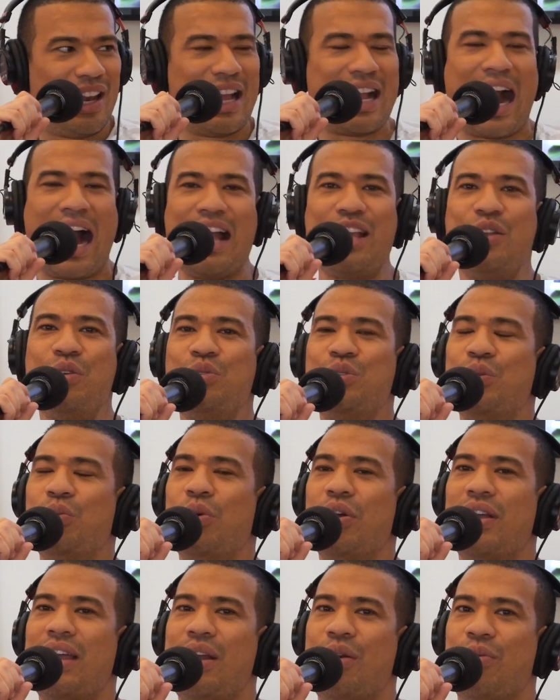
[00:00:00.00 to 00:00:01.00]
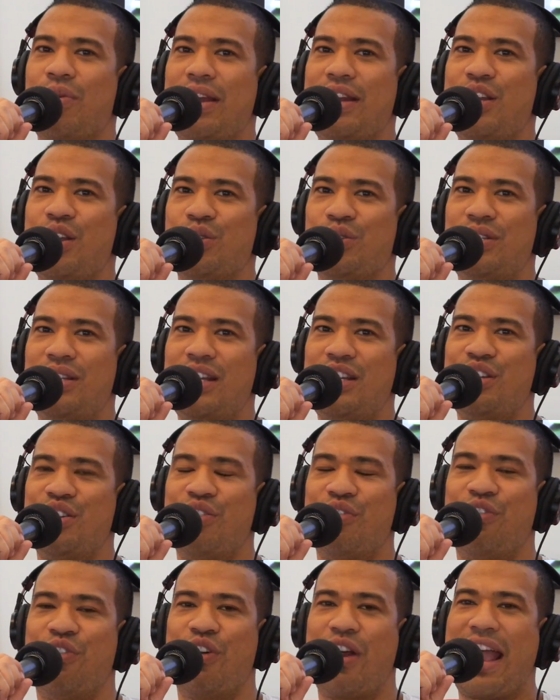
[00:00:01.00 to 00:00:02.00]
Like I used to work at a radio
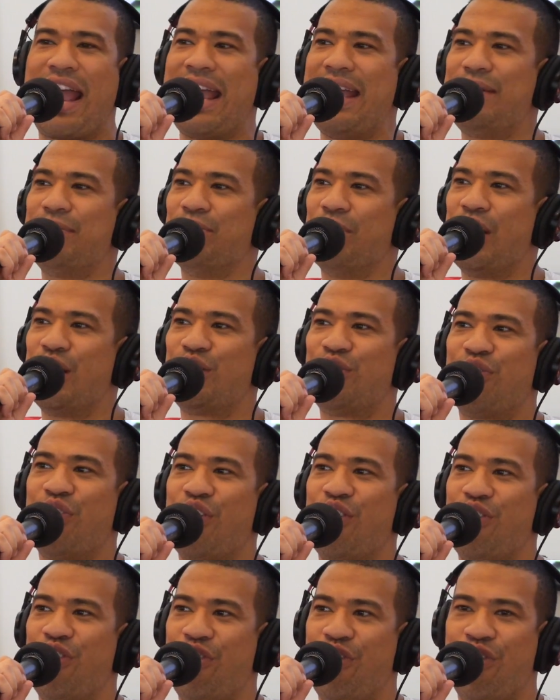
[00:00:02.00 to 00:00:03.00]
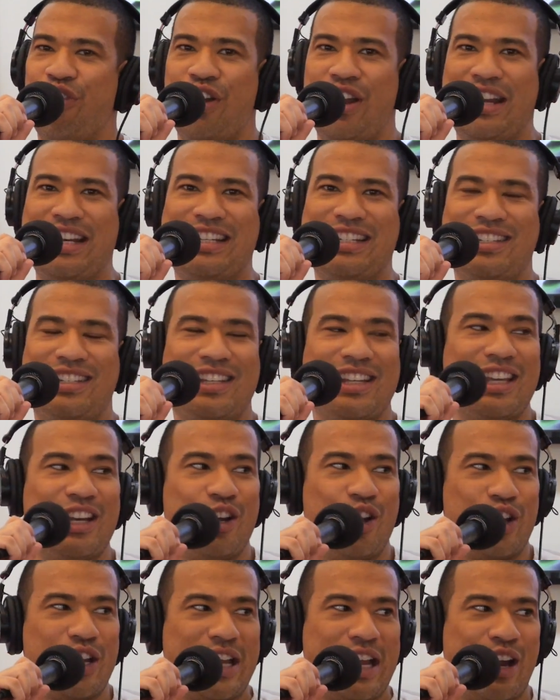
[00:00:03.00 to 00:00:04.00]
station for 8 months for free just to
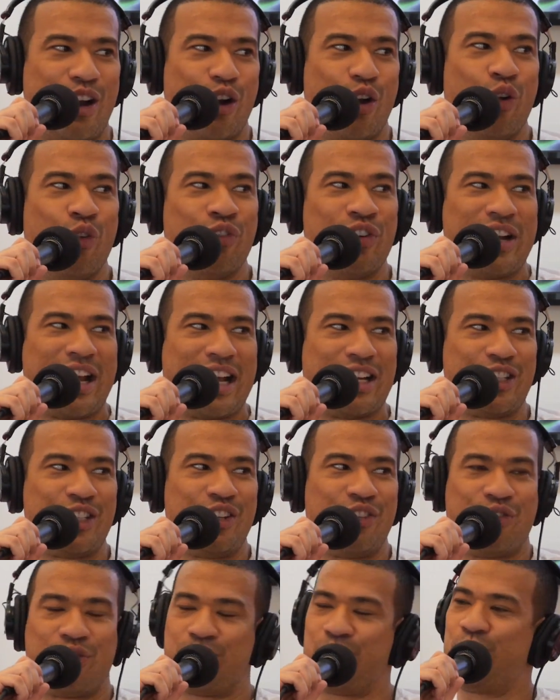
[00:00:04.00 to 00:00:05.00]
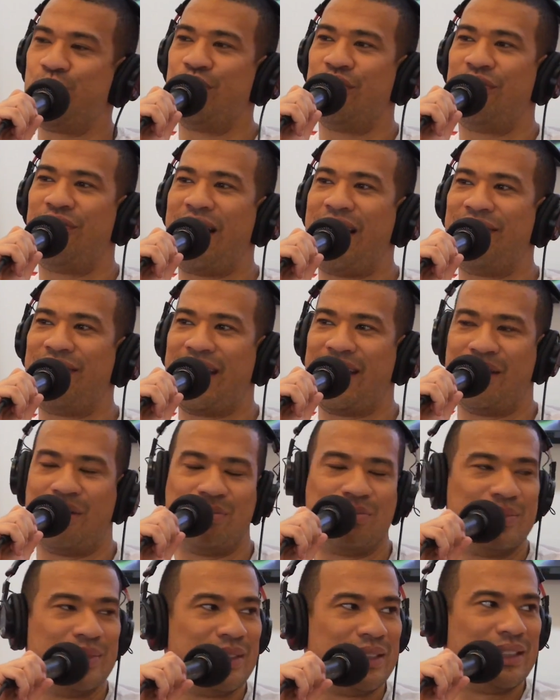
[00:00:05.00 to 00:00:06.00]
get on the air overnight shift from 2 to 5
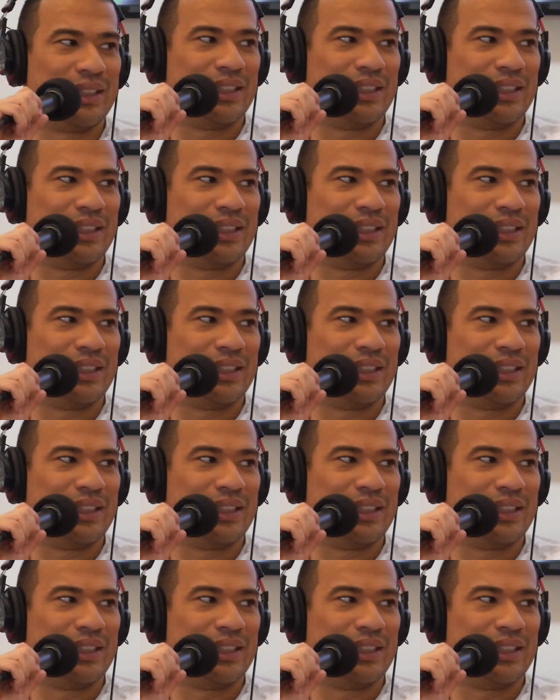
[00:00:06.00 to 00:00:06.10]
a.m.